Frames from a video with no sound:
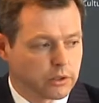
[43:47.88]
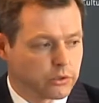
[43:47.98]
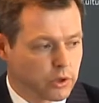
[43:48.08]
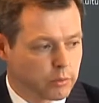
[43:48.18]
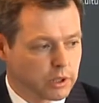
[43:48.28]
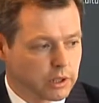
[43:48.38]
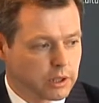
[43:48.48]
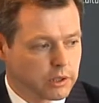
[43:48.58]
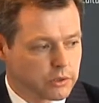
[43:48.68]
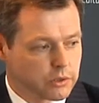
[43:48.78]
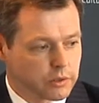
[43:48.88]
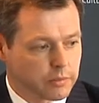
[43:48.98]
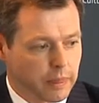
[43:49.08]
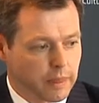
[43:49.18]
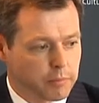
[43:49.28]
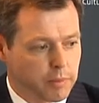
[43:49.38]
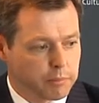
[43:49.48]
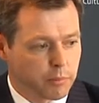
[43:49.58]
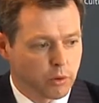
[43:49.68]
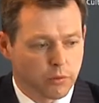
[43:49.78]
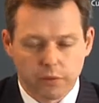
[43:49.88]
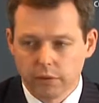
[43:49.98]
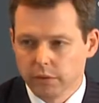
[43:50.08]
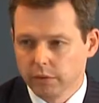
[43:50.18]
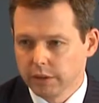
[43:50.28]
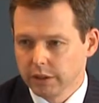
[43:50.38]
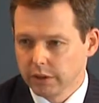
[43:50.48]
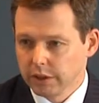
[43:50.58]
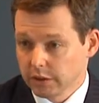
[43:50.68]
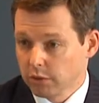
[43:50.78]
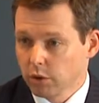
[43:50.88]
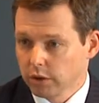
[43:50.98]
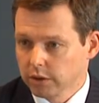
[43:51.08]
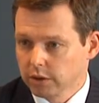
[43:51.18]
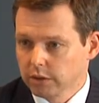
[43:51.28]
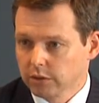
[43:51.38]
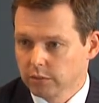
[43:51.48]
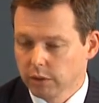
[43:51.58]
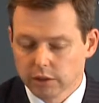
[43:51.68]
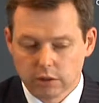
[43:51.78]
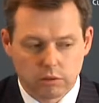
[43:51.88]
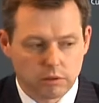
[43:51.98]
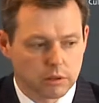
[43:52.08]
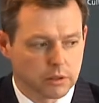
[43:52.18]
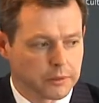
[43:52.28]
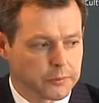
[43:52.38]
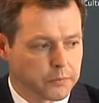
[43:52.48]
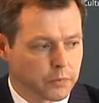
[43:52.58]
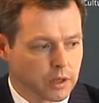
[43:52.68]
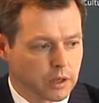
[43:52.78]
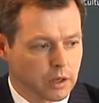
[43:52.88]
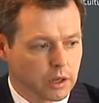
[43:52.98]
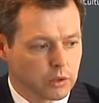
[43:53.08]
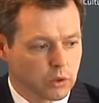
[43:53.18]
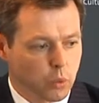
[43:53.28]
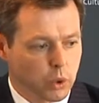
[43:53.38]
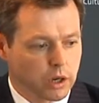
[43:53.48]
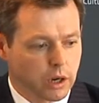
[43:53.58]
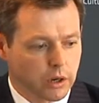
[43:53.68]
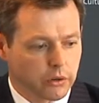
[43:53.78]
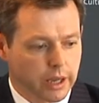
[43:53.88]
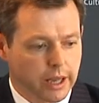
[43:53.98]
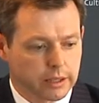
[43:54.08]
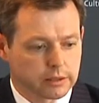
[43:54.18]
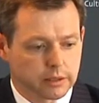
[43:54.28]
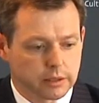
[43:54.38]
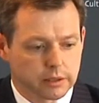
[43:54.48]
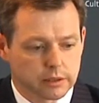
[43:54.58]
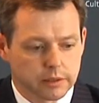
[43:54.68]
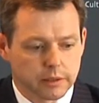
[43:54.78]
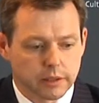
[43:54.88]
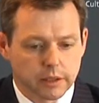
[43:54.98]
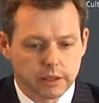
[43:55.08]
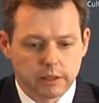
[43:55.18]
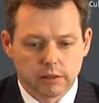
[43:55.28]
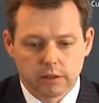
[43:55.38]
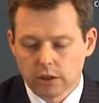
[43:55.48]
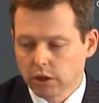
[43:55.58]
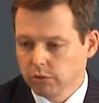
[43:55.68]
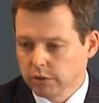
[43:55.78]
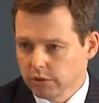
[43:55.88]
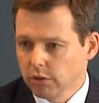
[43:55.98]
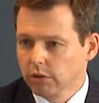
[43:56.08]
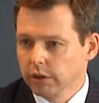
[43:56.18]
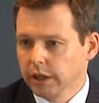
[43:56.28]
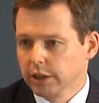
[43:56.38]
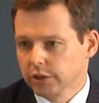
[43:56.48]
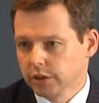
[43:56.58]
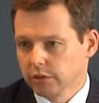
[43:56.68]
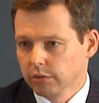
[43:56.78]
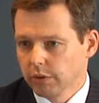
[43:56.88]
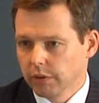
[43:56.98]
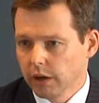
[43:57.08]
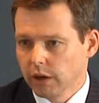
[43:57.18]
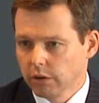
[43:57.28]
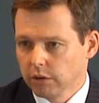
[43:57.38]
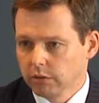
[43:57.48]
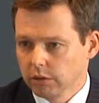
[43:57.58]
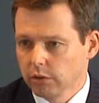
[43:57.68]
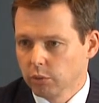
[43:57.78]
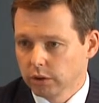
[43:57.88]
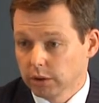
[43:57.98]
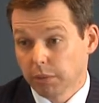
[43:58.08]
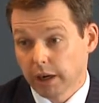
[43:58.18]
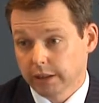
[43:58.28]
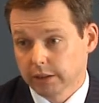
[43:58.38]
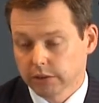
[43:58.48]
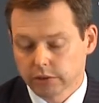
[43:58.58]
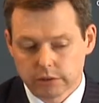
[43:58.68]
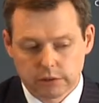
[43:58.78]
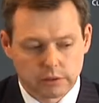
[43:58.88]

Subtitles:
Germany is a member of the Near East Quartet, as you might know, and we are acting in close coordination with our quartet partners.